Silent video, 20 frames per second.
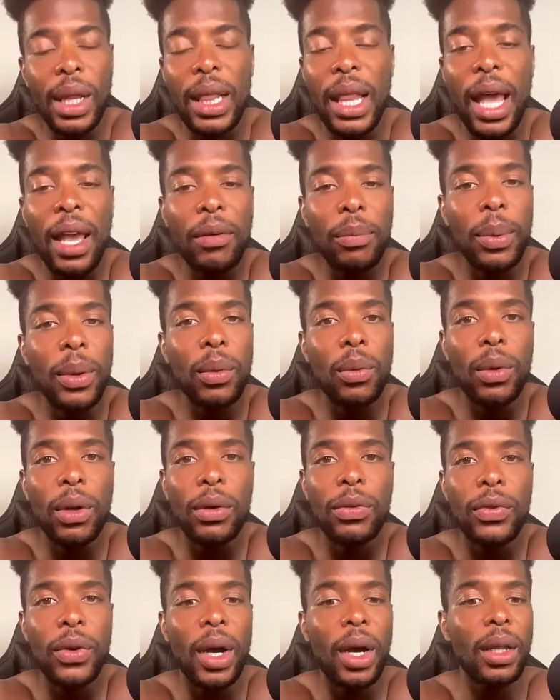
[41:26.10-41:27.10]
Life been
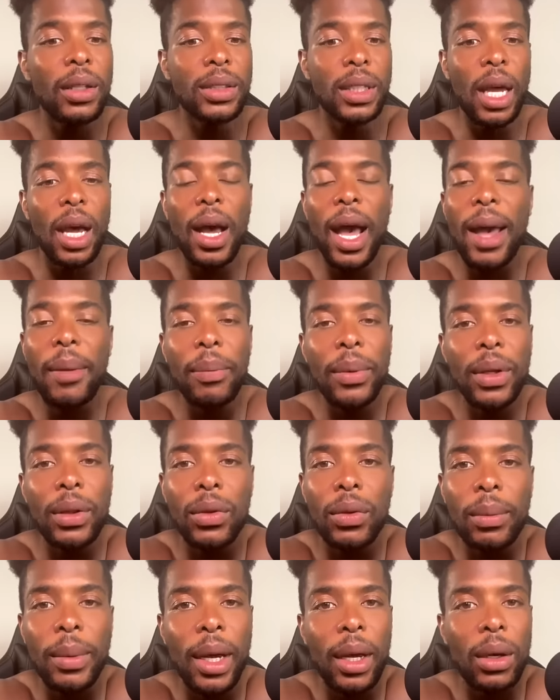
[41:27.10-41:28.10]
rough for us. I've been
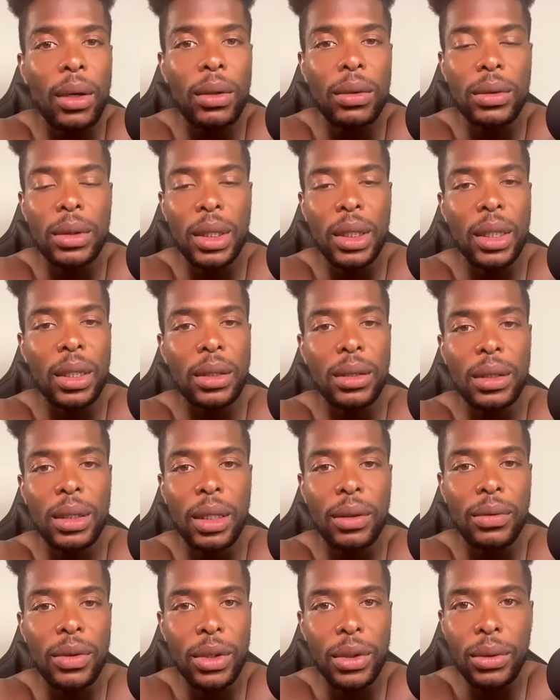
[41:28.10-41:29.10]
through my own thing and
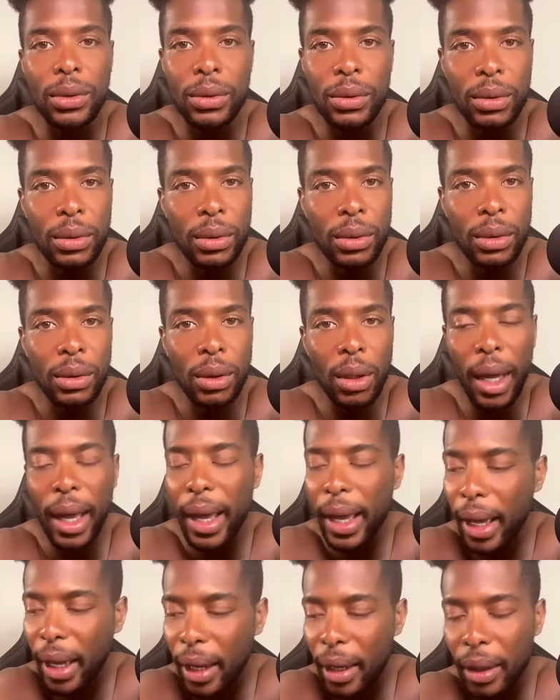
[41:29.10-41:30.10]
stuff, too. I
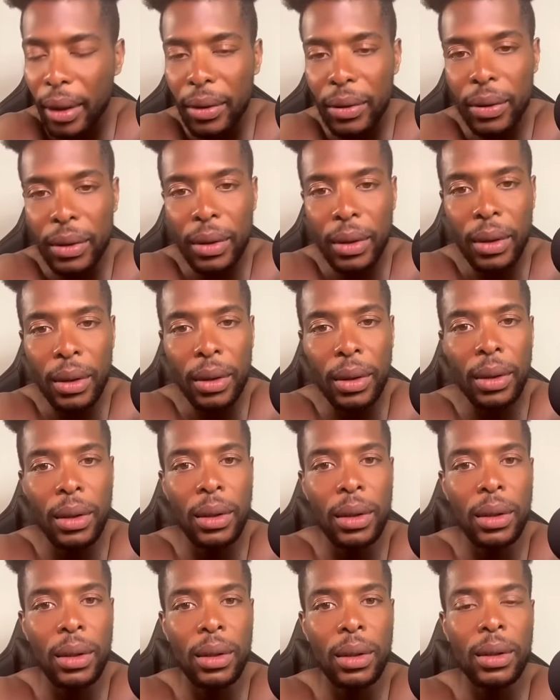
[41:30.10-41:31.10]
have.
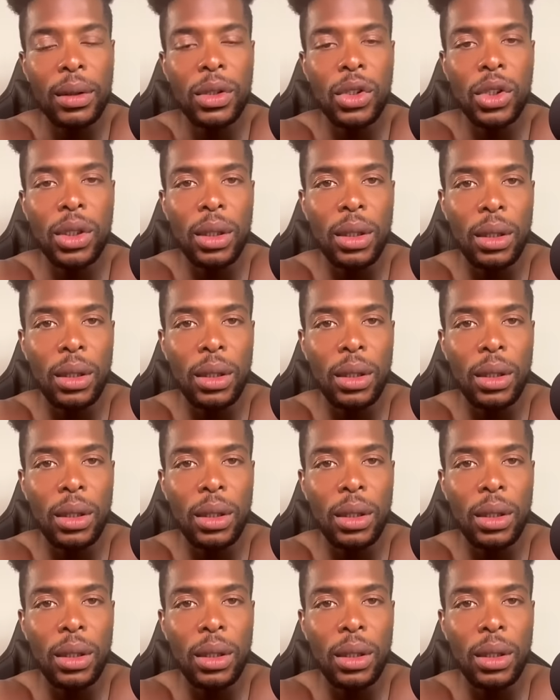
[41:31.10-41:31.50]
Shit.